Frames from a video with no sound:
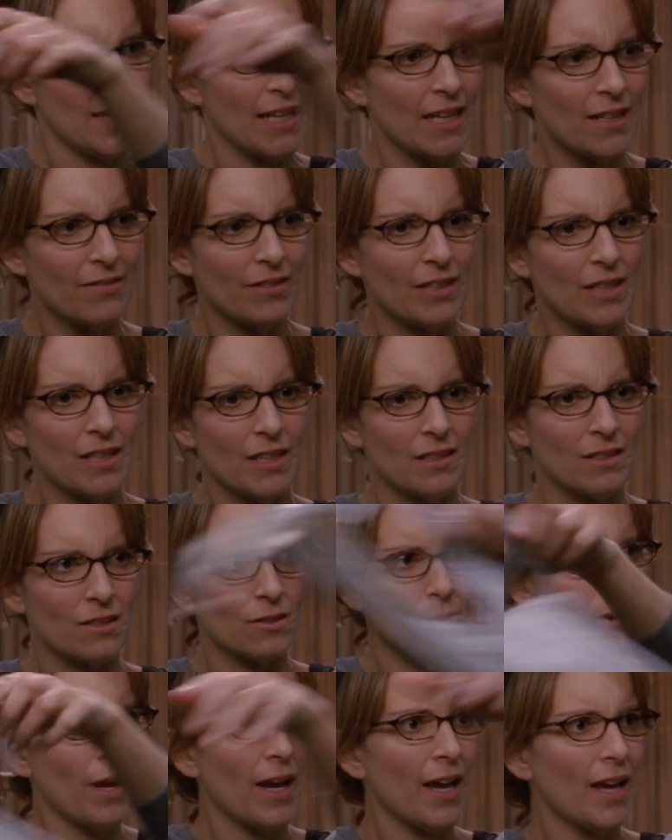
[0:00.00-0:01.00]
Navy,
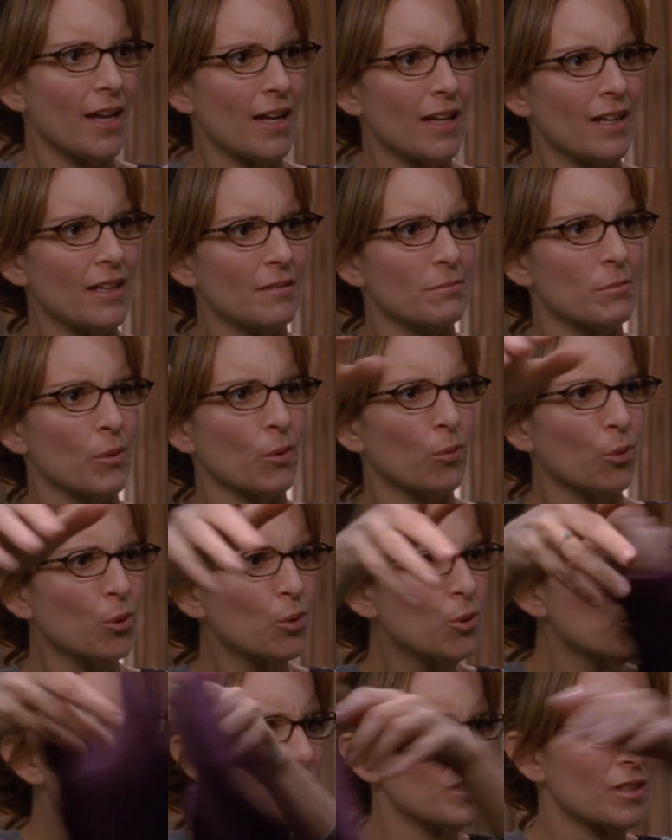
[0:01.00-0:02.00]
gray,
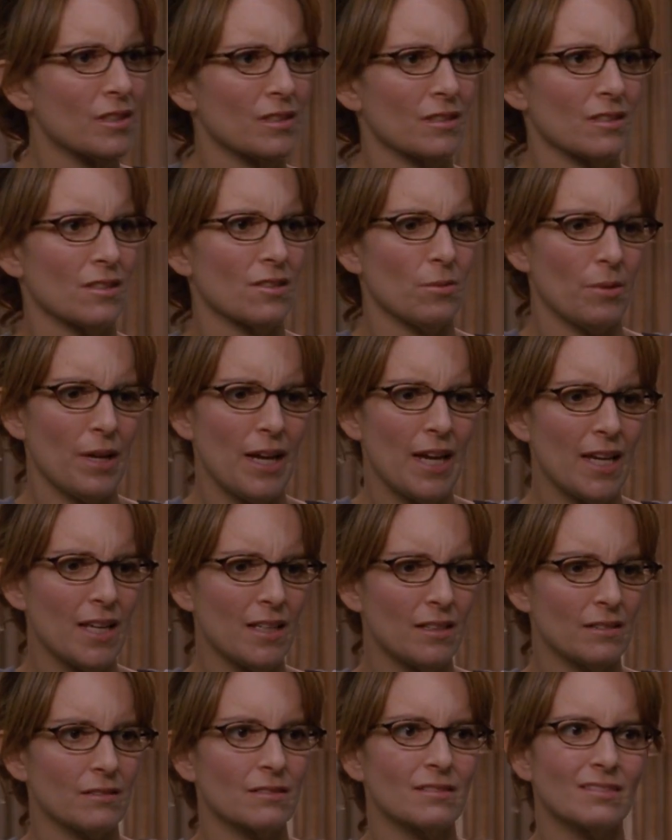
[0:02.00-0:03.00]
maroon,
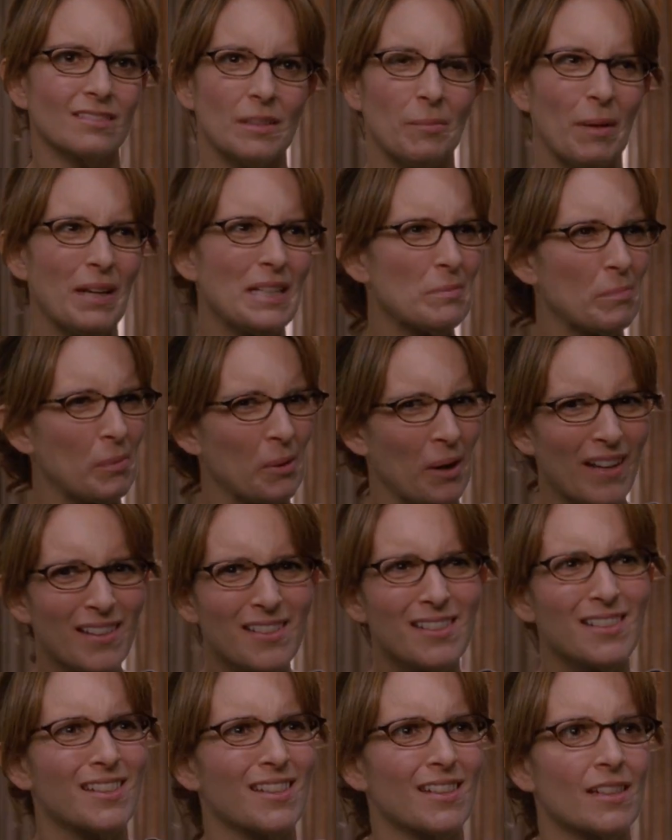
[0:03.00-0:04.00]
gray. Am I
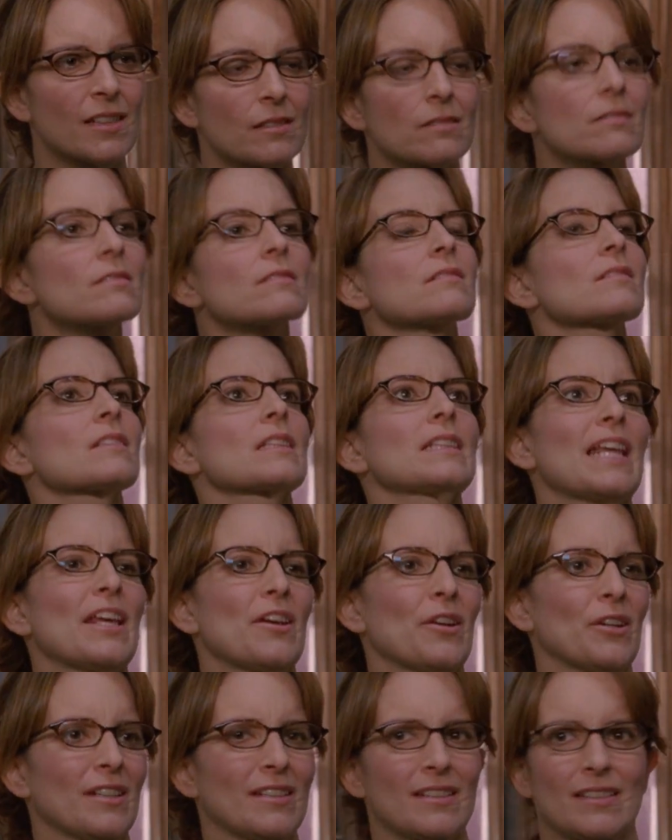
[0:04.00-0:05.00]
depressed? You came,
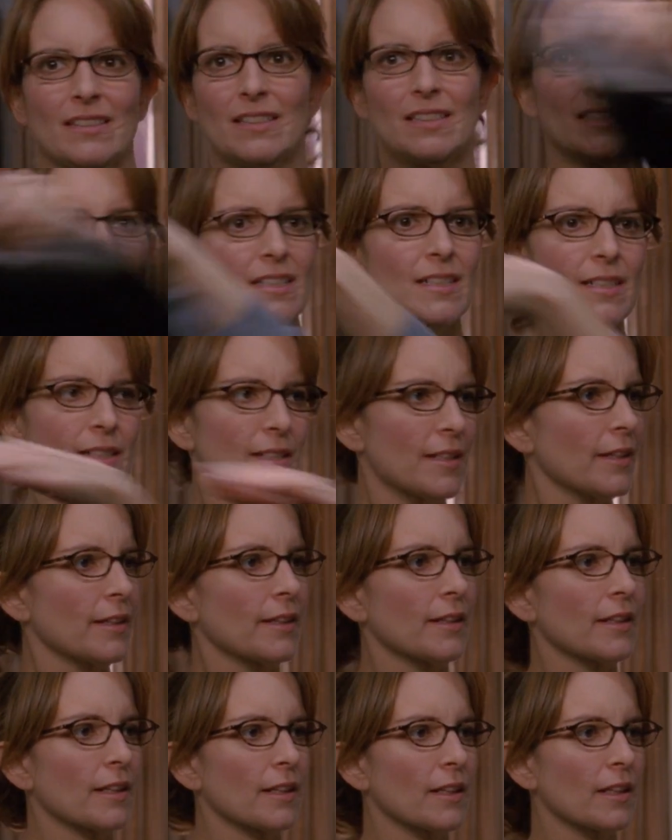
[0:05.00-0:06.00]
my time
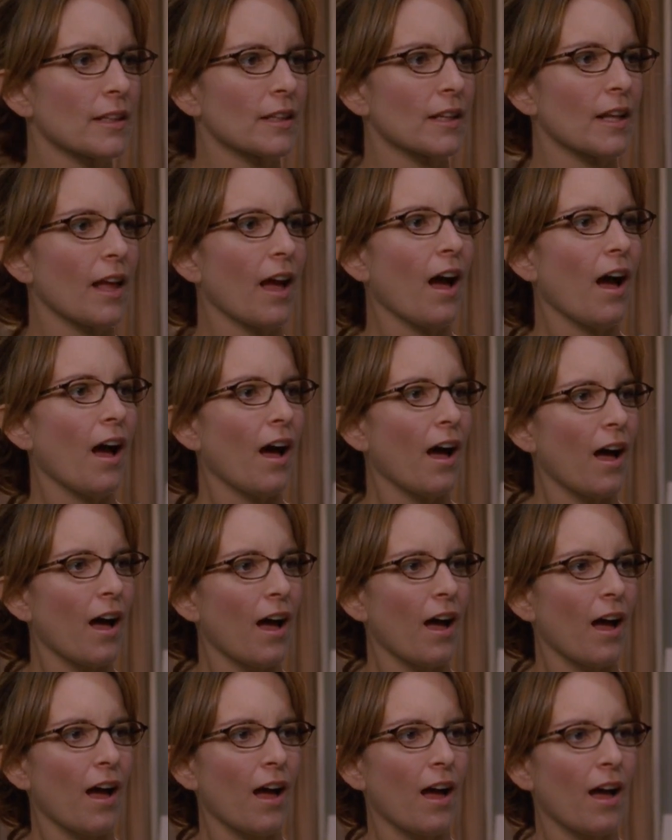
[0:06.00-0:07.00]

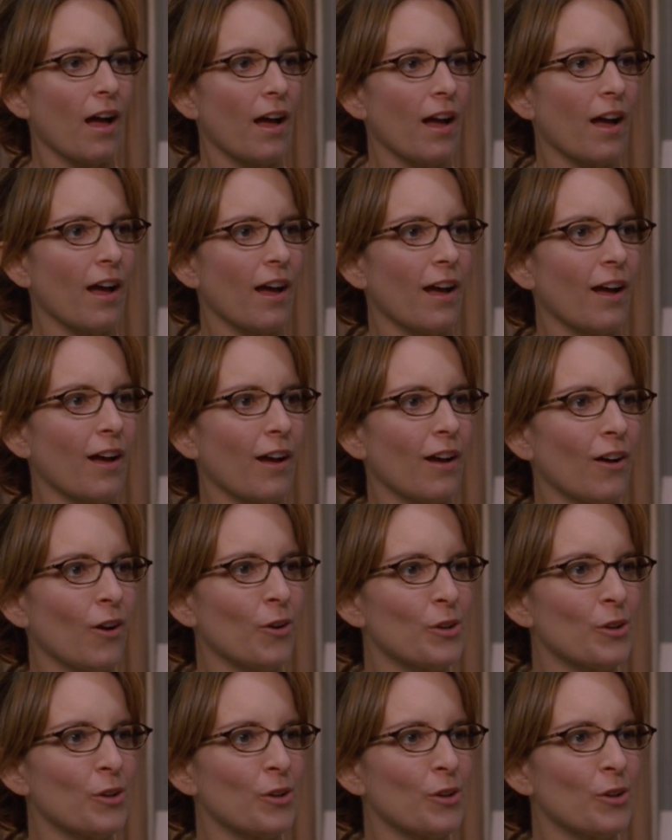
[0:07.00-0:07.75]
was running low.